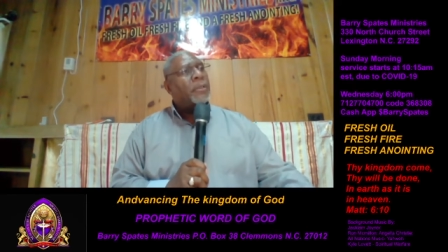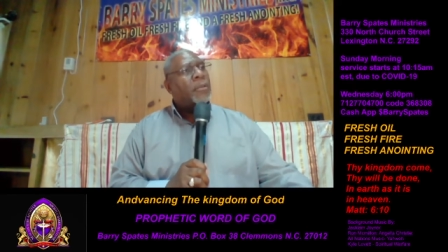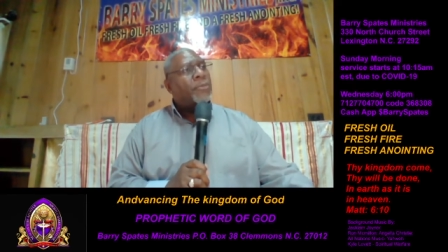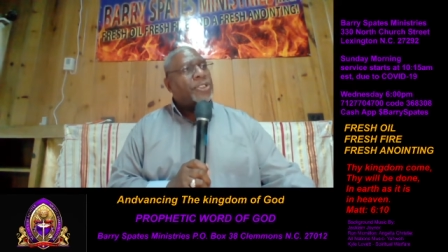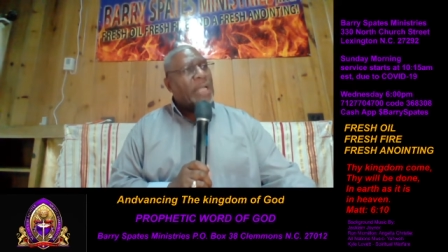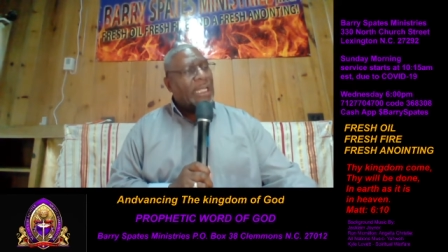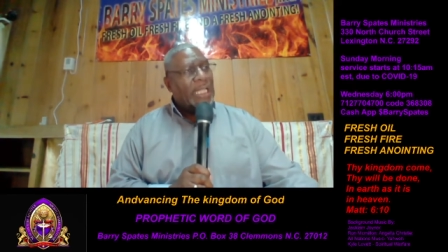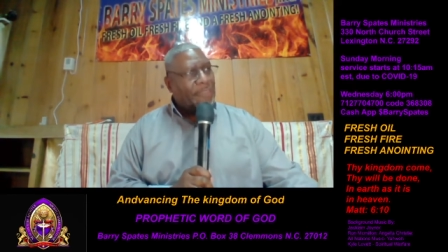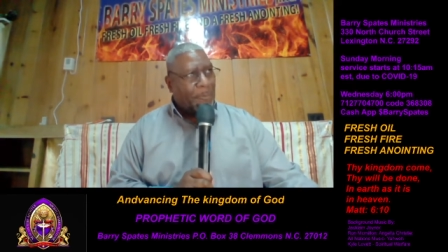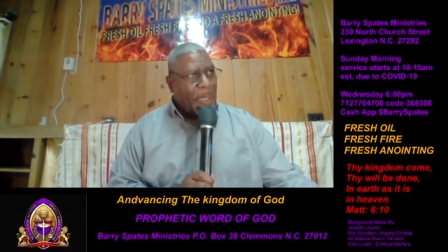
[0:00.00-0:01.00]
But you got to
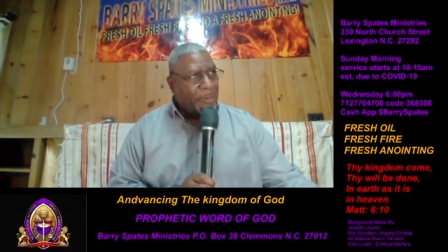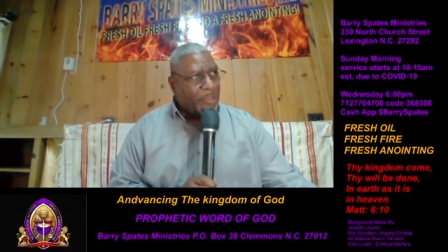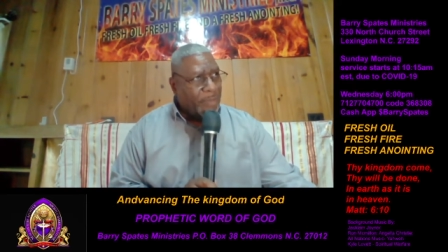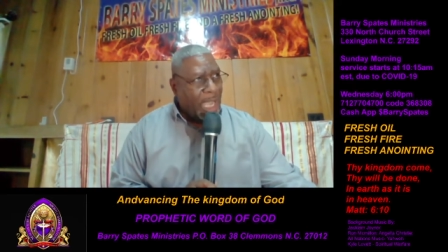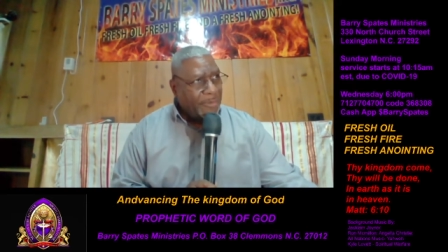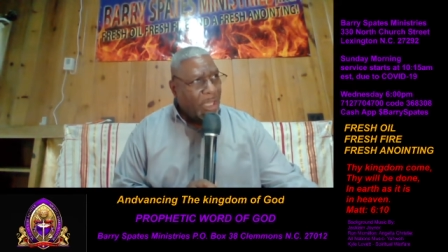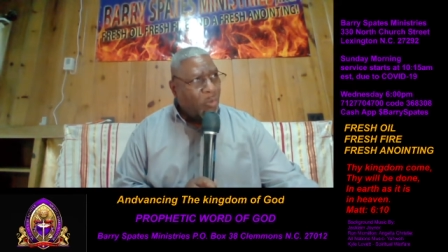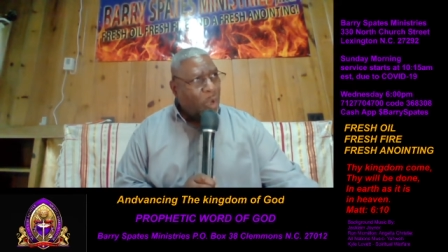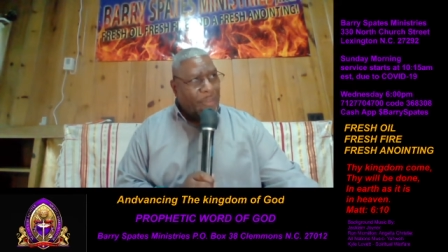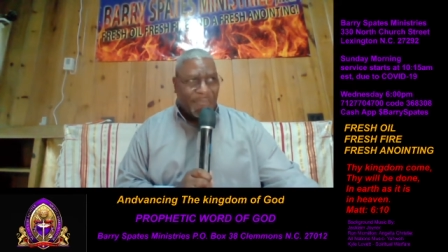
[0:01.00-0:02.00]
let the people of God
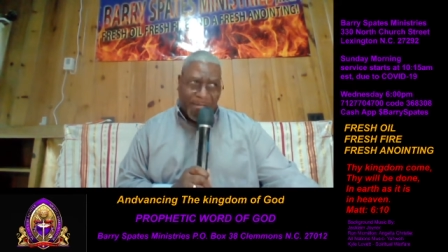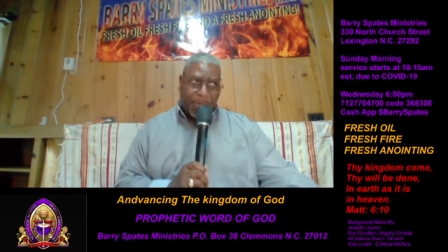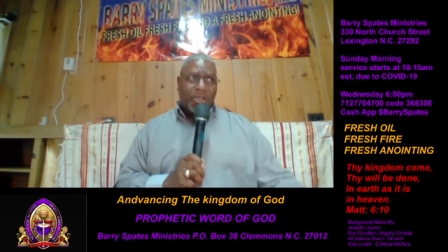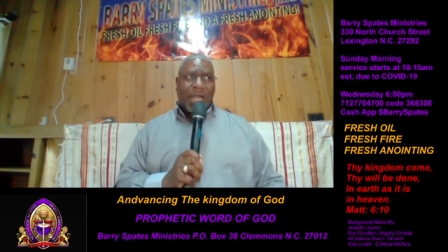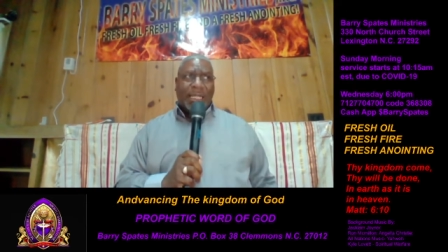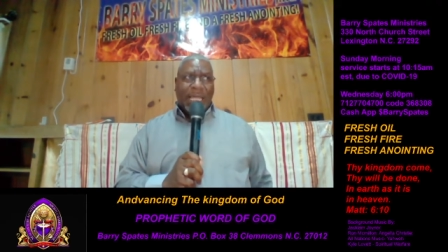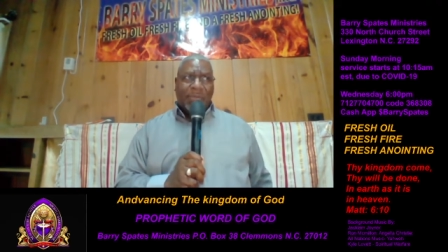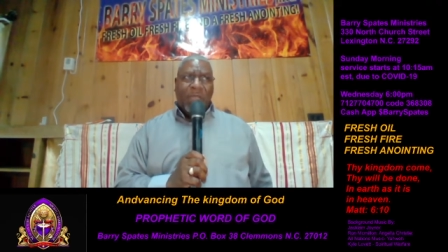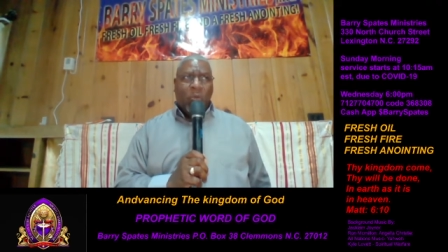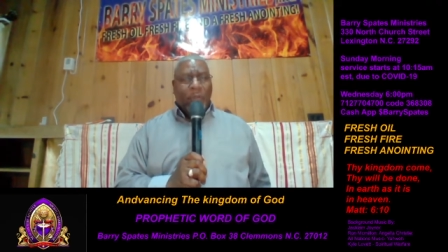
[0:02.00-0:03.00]
know when they've erred. You got to let
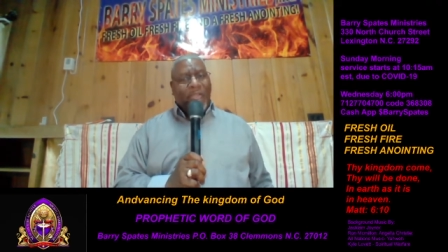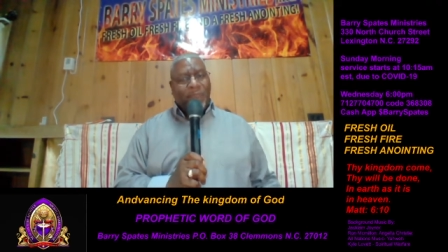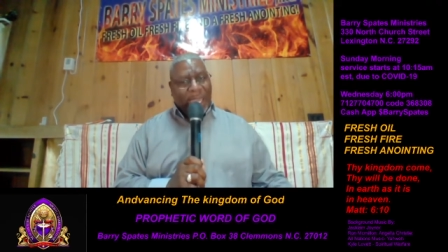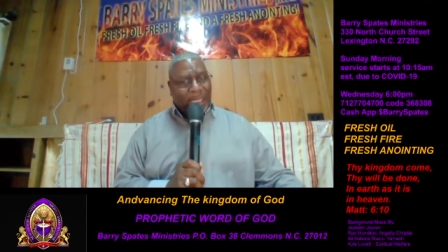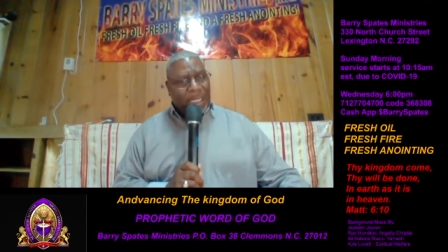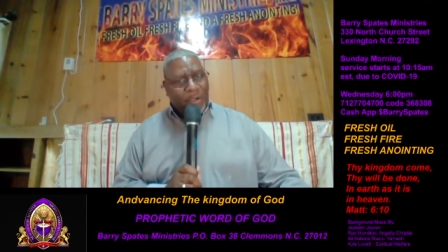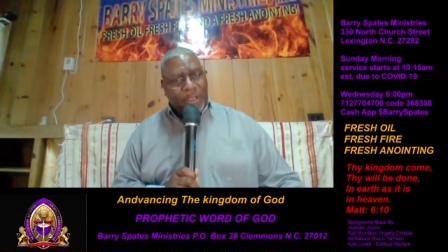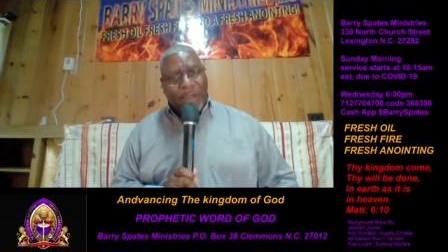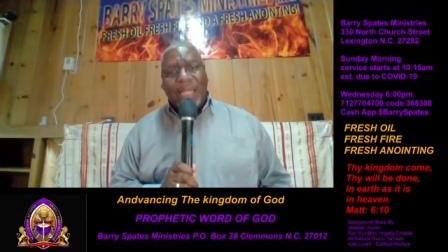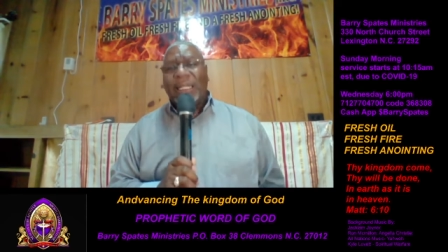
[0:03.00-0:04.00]
them know when they've made an error.
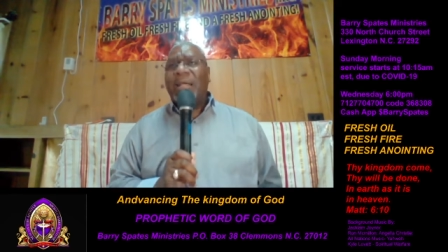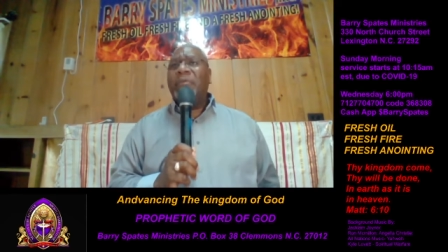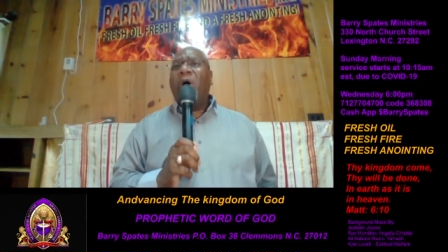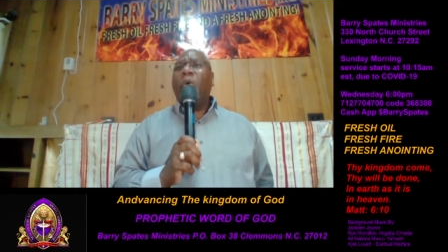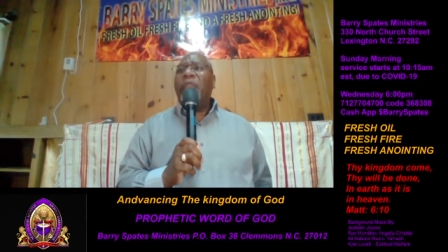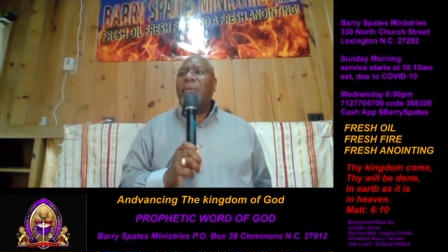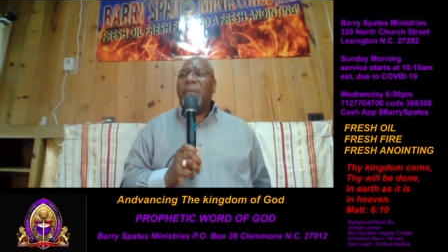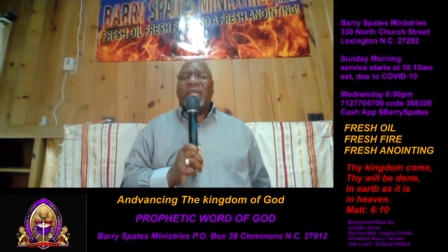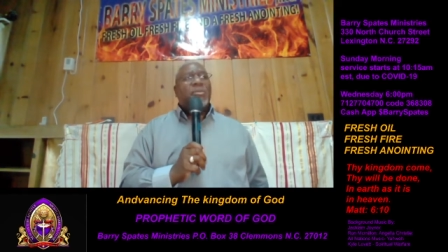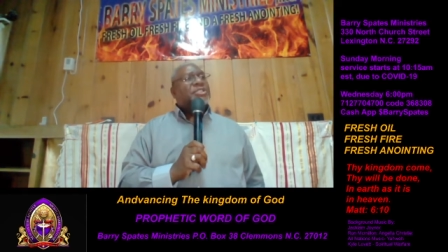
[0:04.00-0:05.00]
You got to let them know when they've
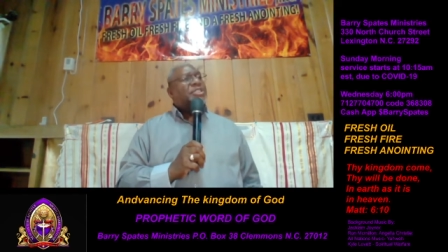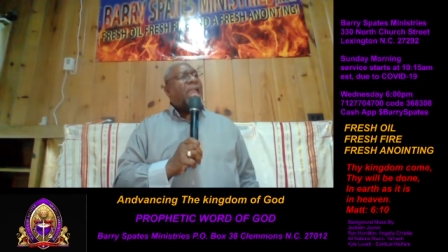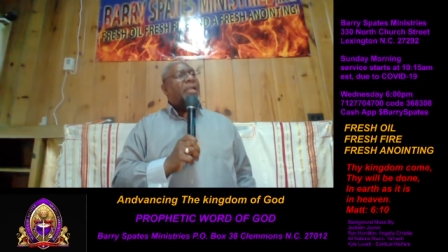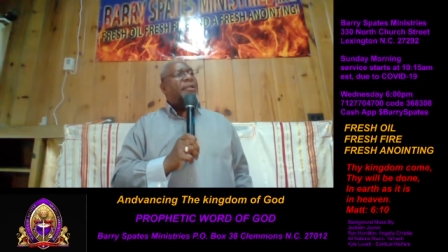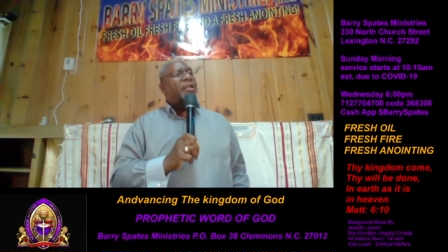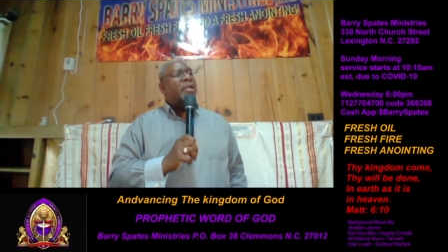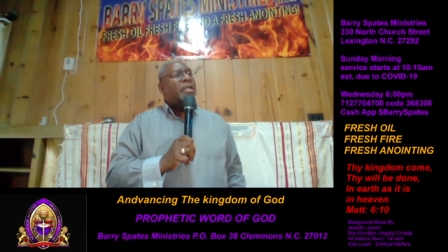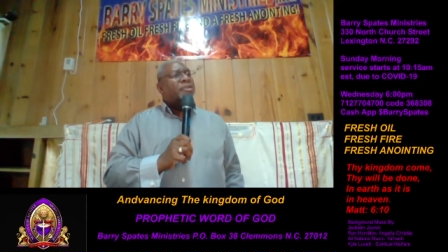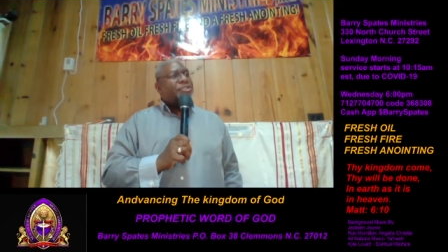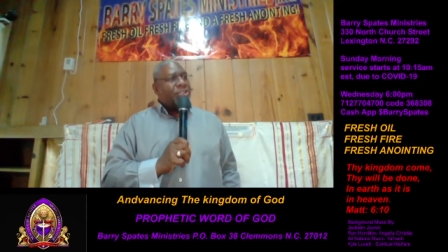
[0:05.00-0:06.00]
made a mistake. Amen.
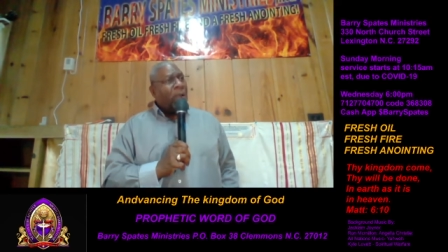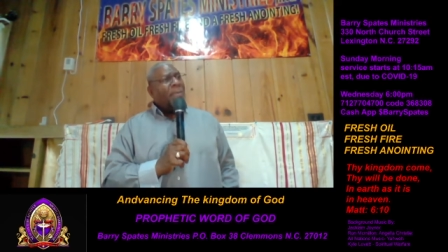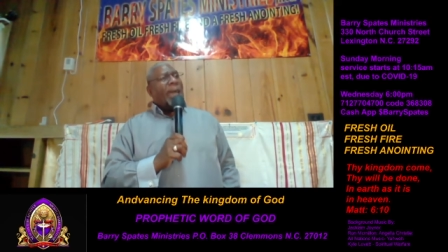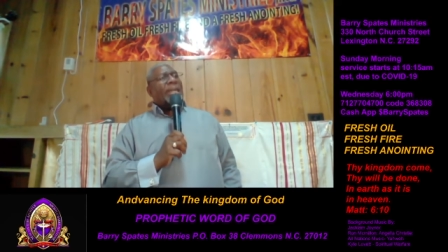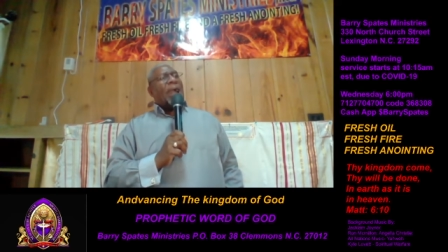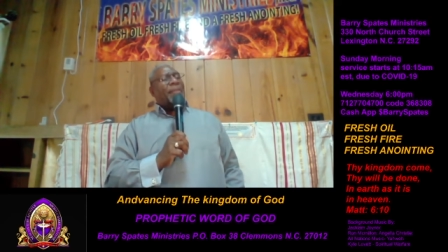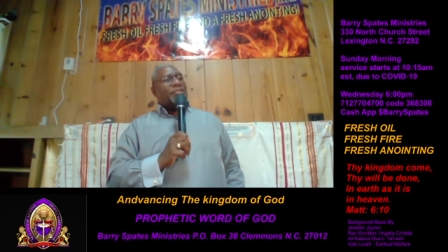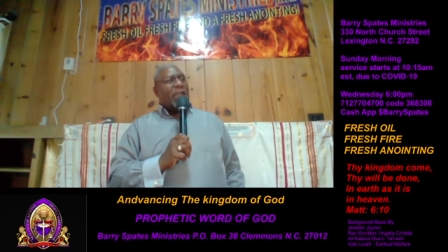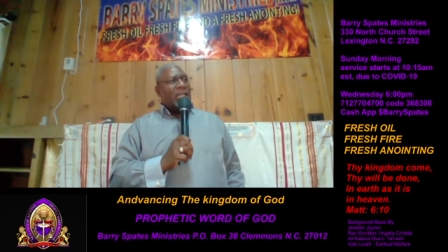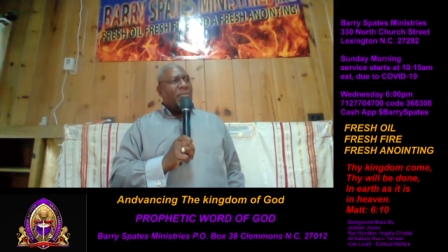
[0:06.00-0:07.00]
Somebody got
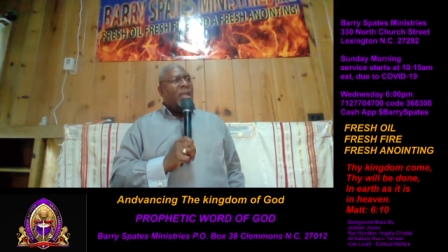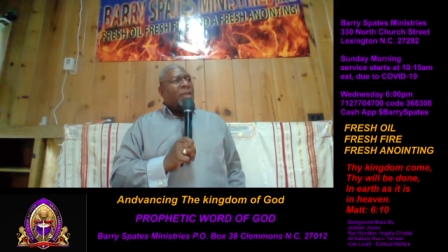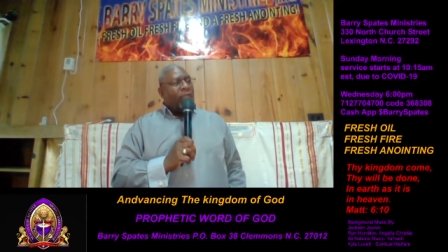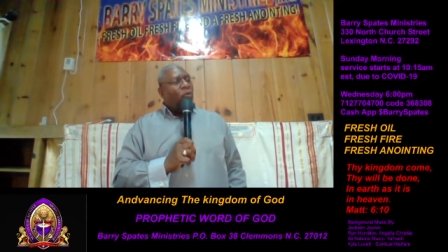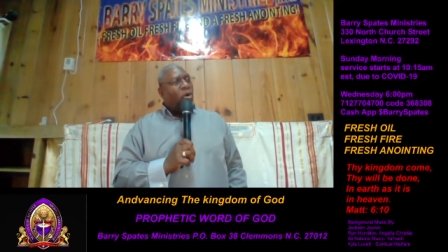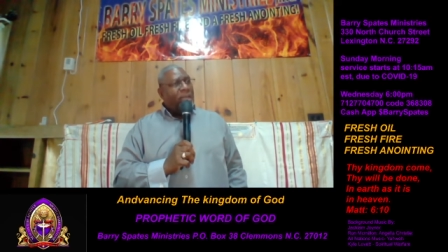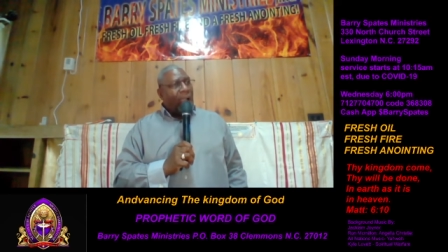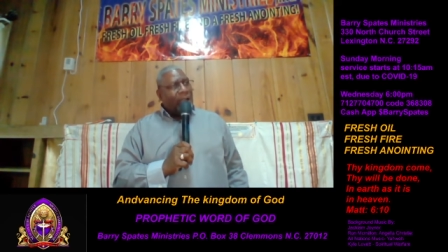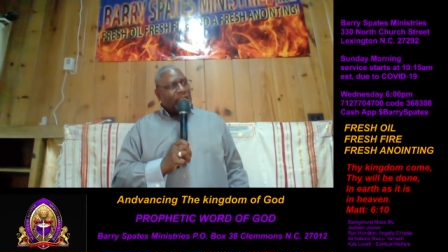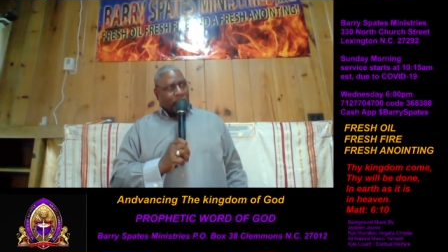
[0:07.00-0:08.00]
to tell them they will be
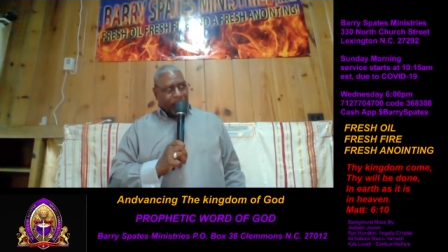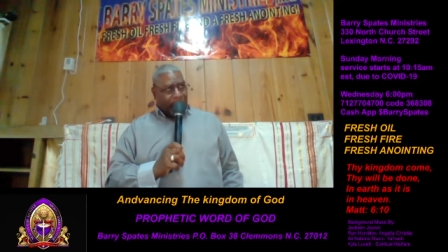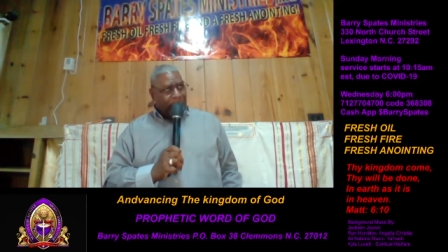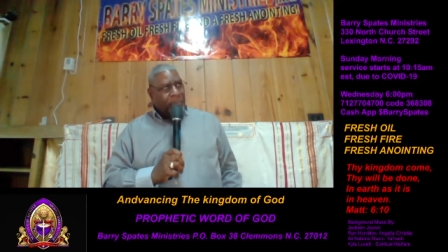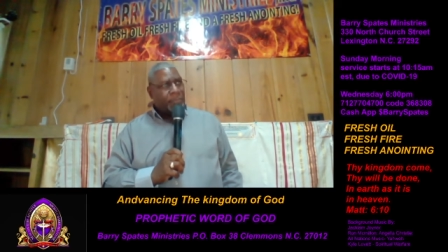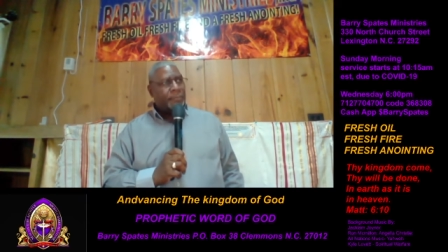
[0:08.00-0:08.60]
honest with them.